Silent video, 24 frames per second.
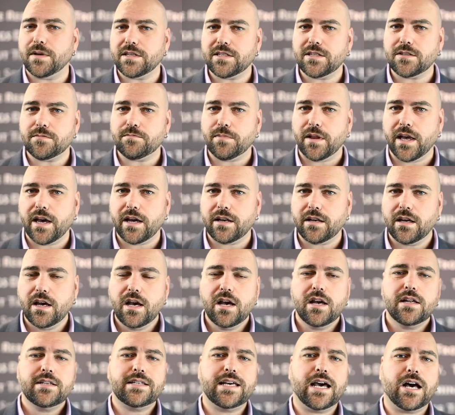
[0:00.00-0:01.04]
business plan
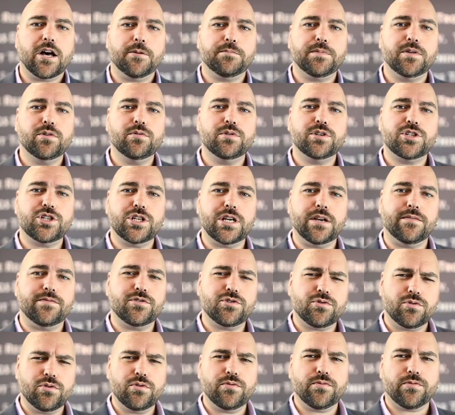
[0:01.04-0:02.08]
to help you achieve
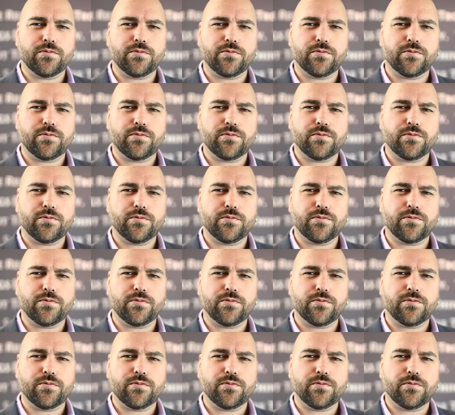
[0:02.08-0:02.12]
true